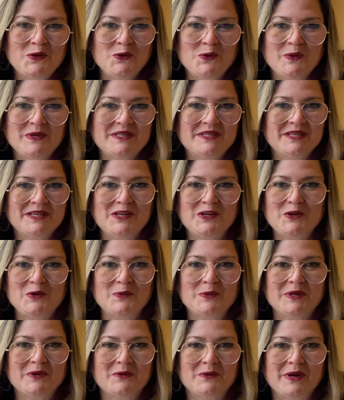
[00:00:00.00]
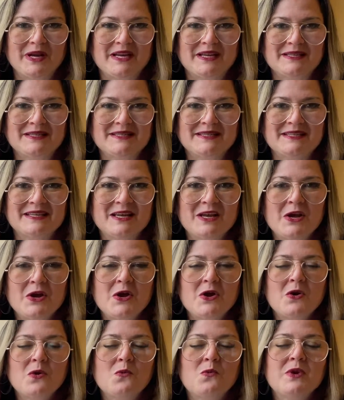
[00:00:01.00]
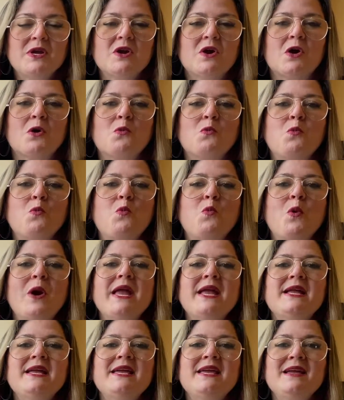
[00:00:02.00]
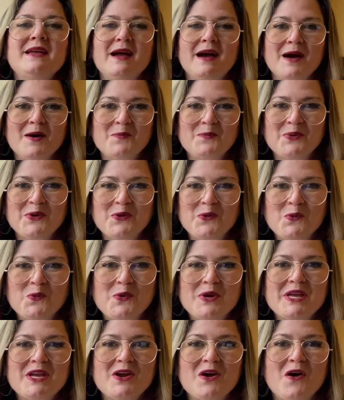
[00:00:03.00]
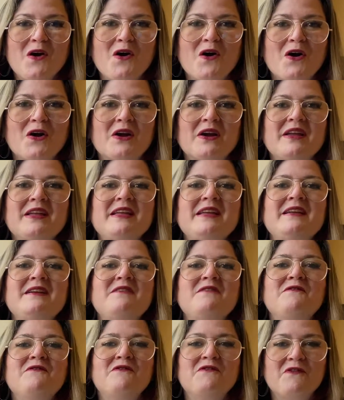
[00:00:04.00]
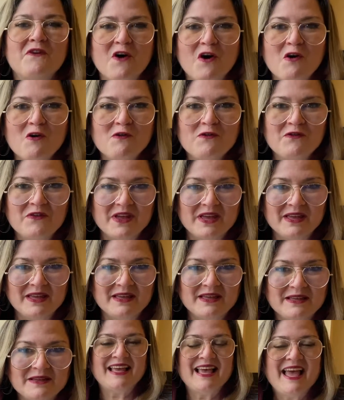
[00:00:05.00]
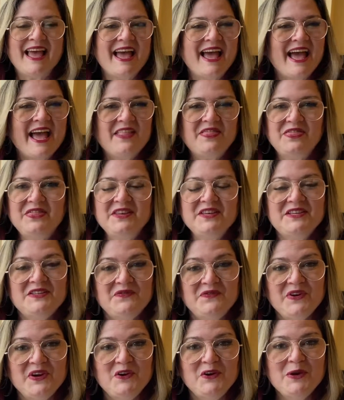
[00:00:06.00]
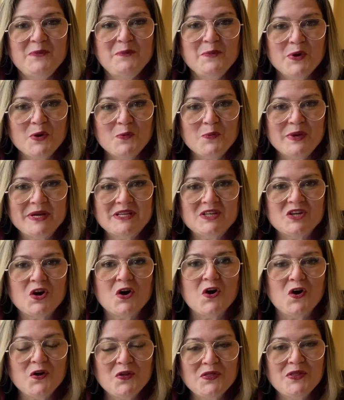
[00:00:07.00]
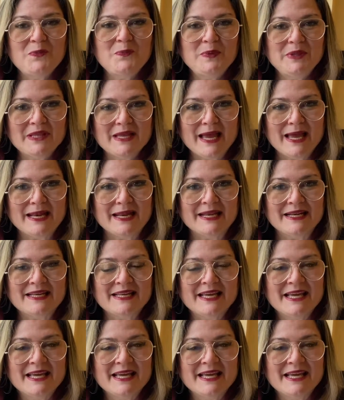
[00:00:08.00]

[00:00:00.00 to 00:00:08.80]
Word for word: new as a human race. We are waking up, we are evolving. At this very moment on the planet,